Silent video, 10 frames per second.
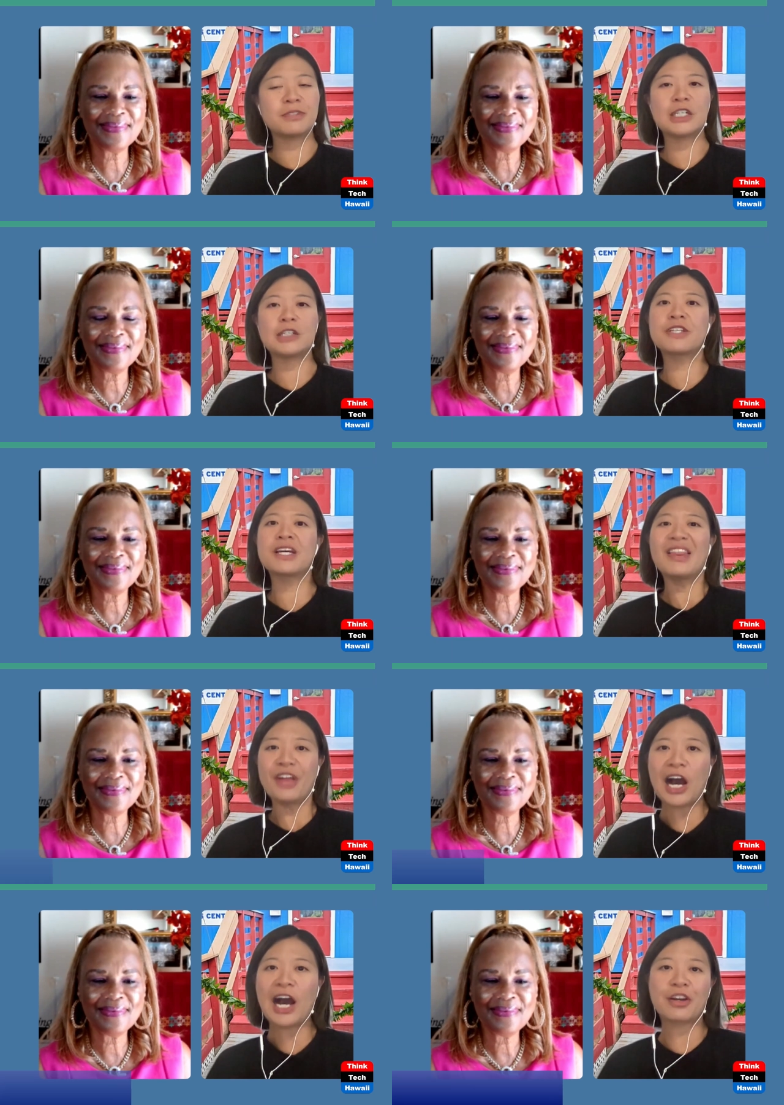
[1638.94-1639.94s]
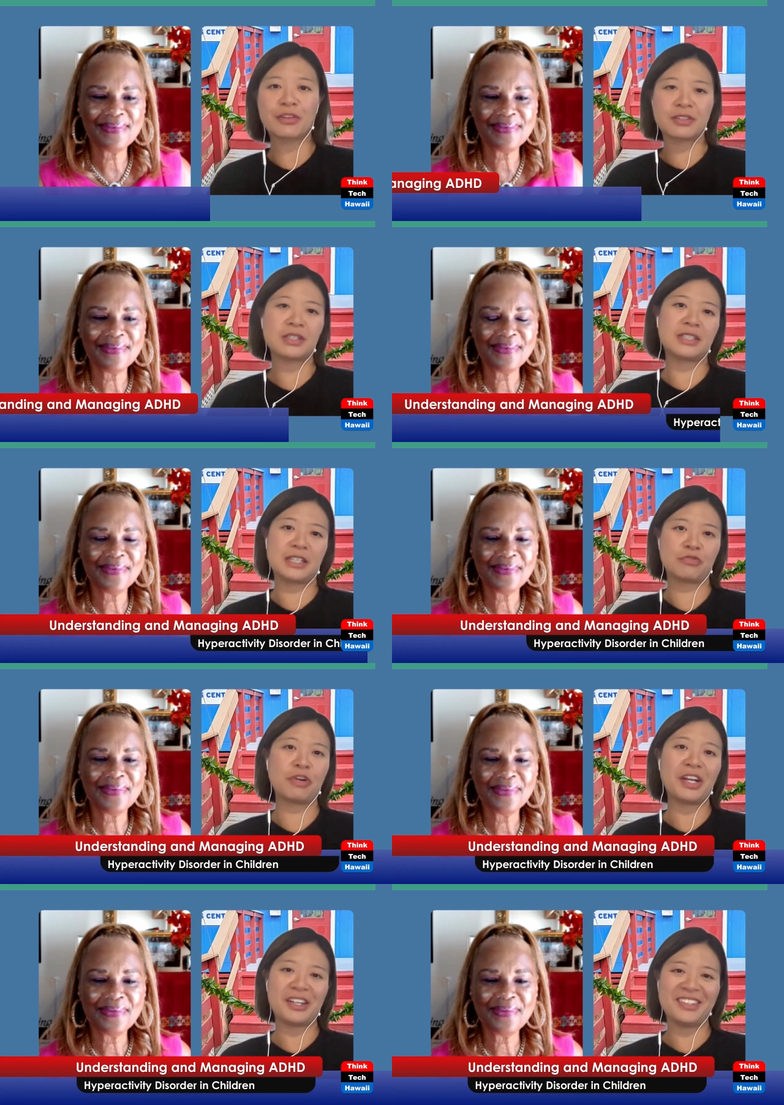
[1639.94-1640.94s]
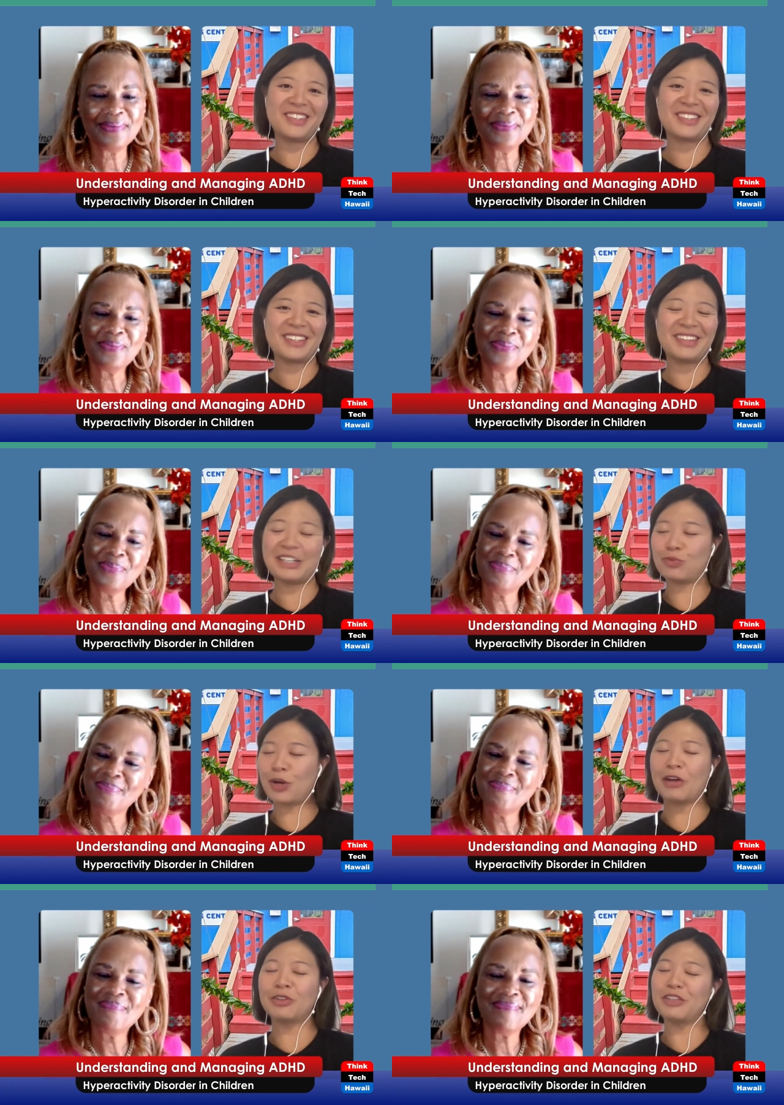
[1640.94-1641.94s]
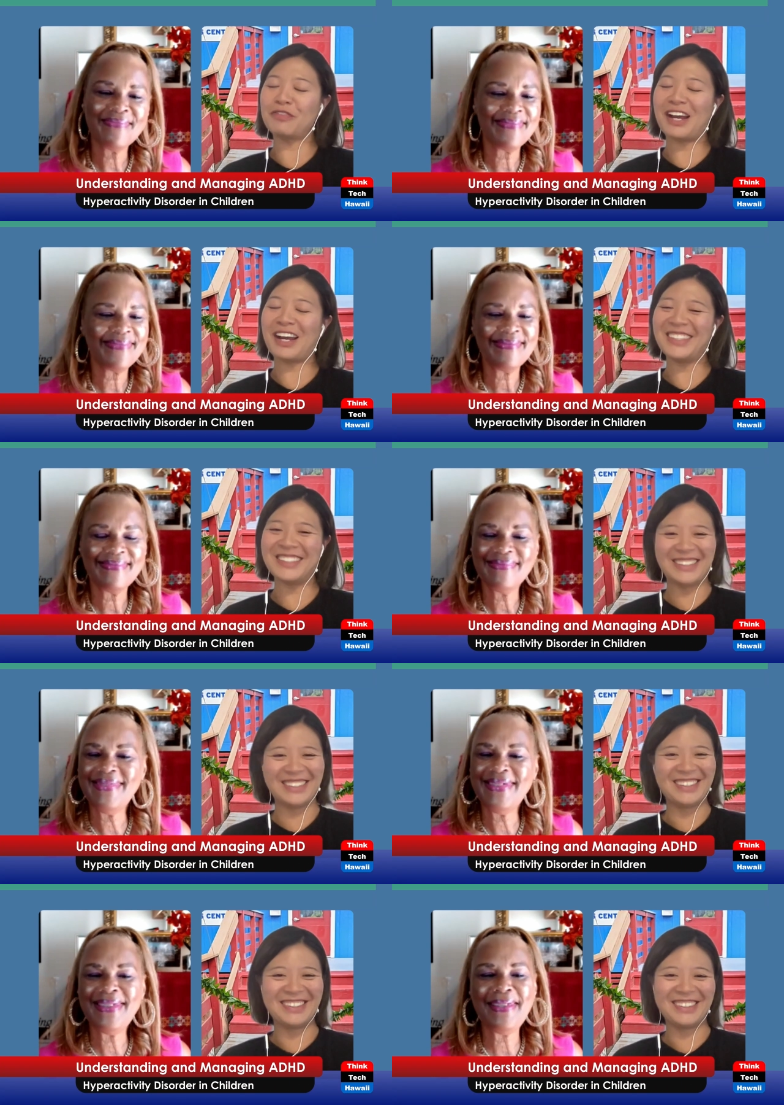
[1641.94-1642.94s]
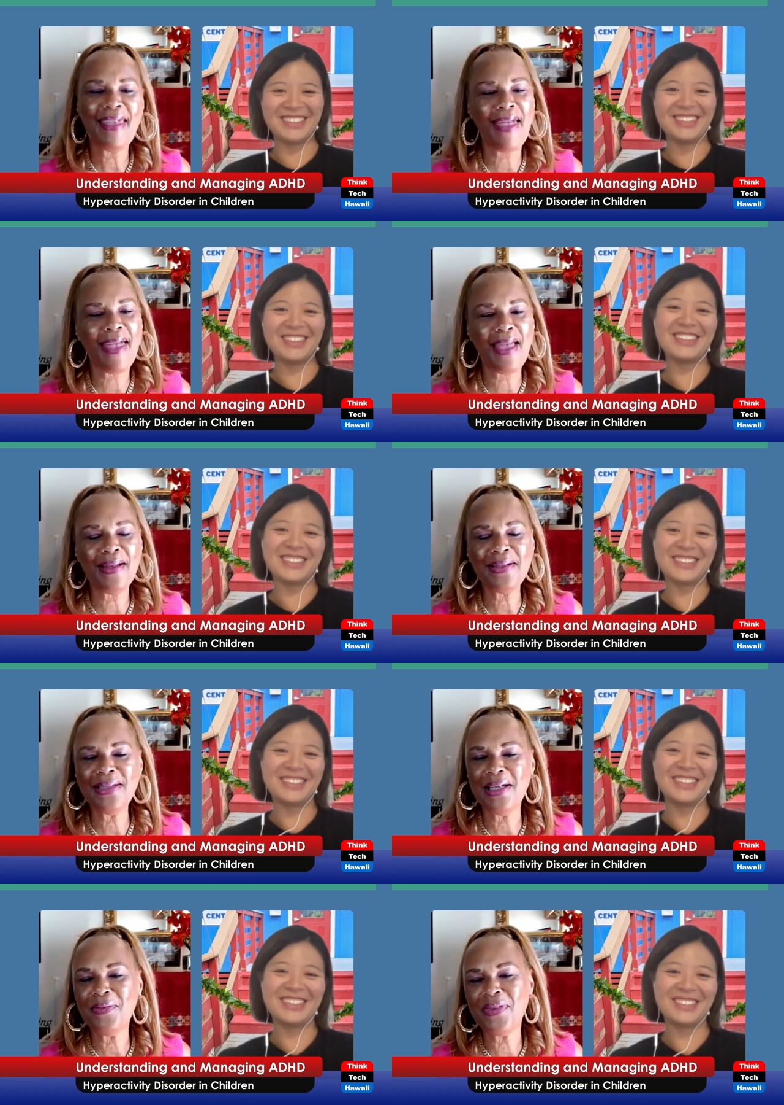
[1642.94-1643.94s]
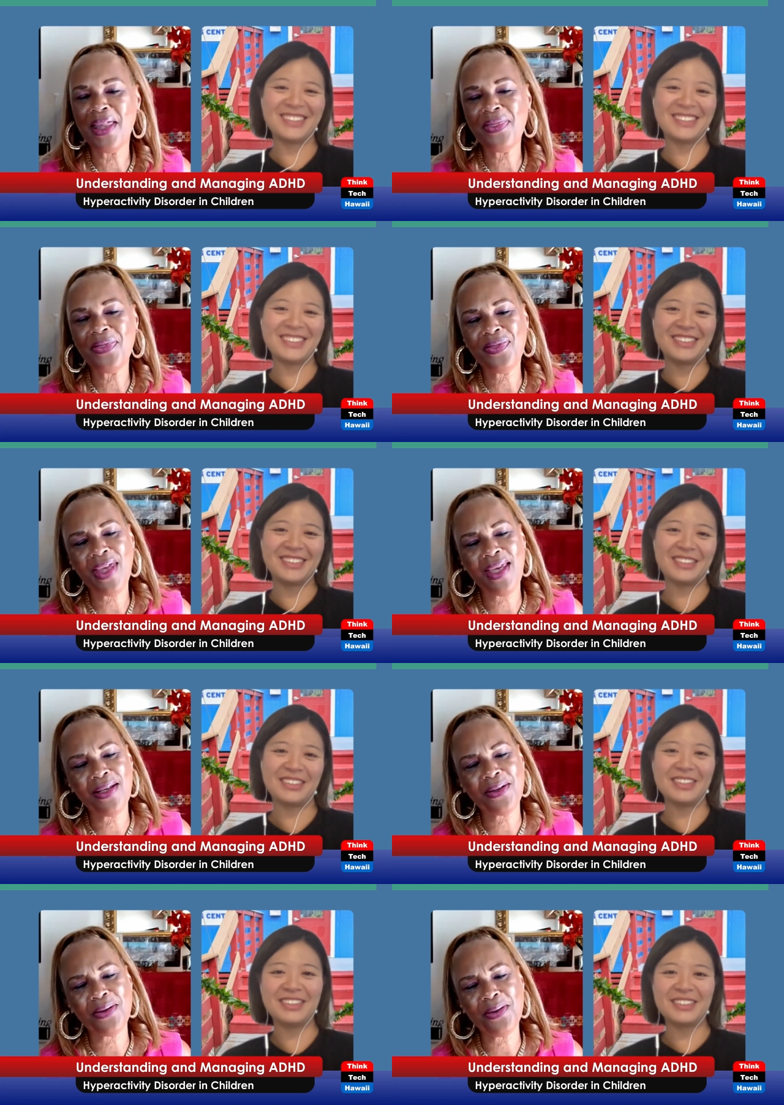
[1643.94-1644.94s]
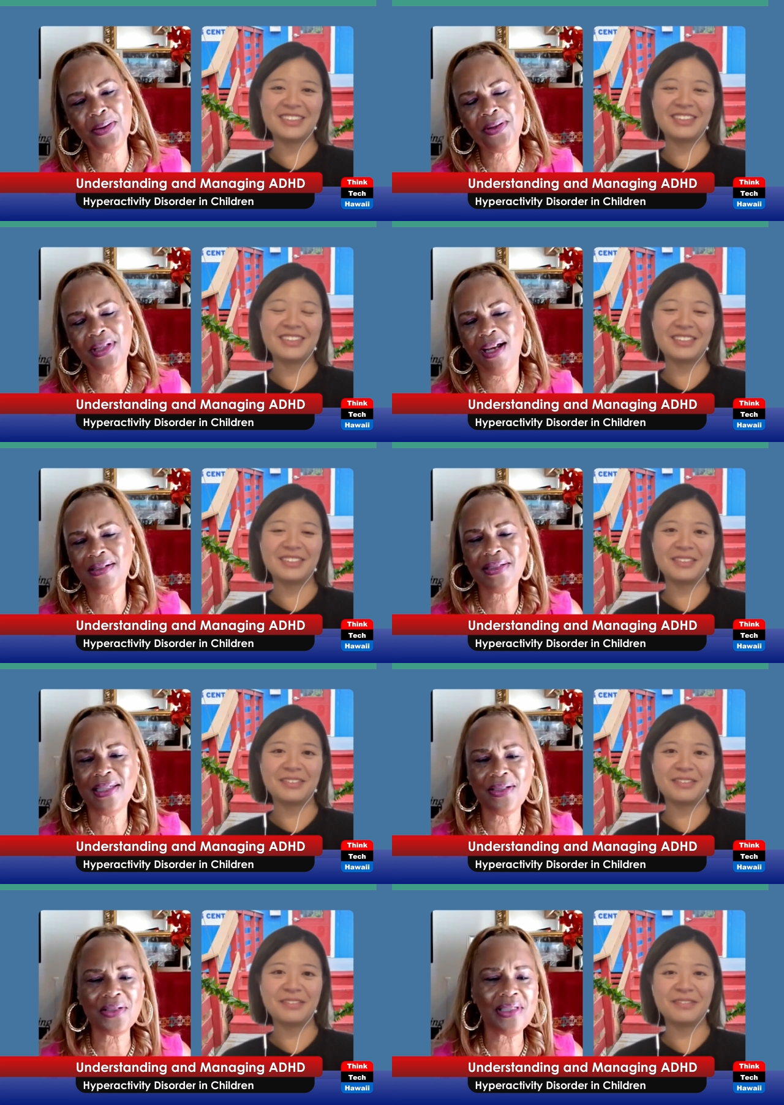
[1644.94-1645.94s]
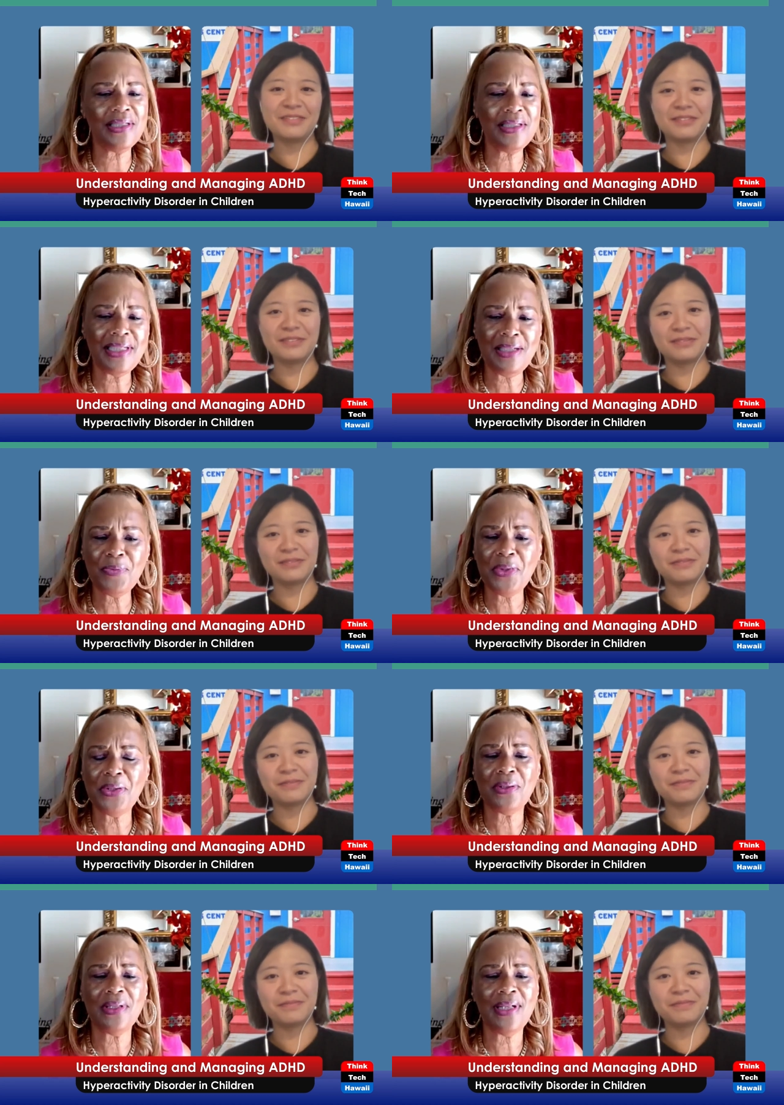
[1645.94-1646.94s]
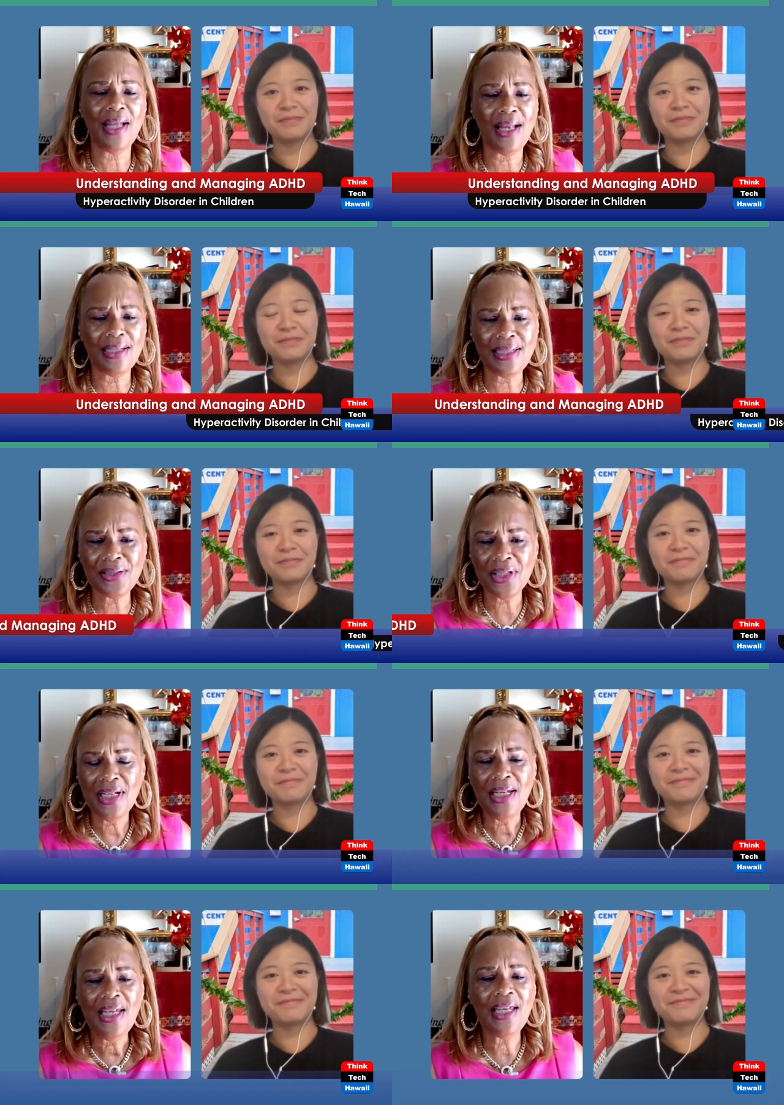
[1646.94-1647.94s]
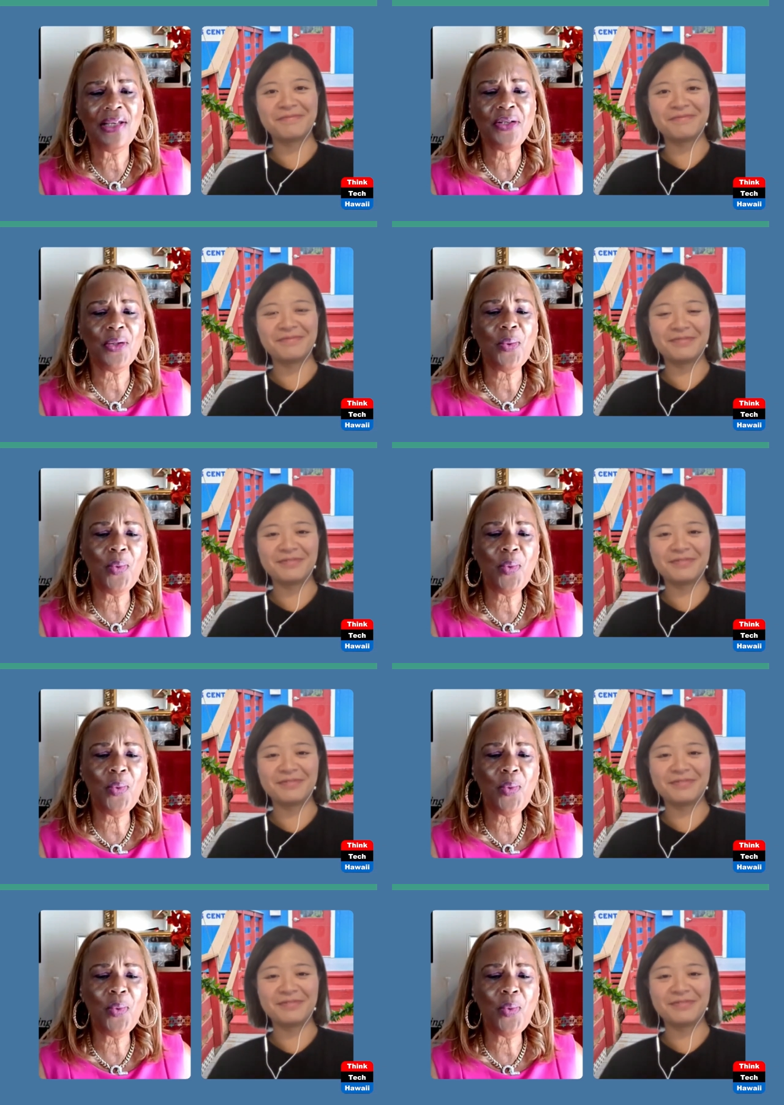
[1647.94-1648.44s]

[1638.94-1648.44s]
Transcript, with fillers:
Speaker 1: themselves, the higher the success rate is. That's where I'll leave it at.
Speaker 2: Yay, love that. Thank you, Doctor Elsa Lee, for your knowledge and your